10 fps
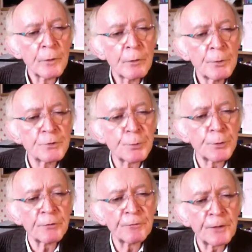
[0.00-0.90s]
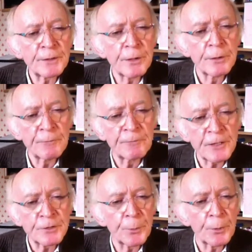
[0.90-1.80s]
which would inflict
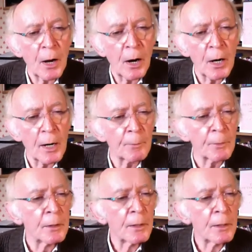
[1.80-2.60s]
irreversible harm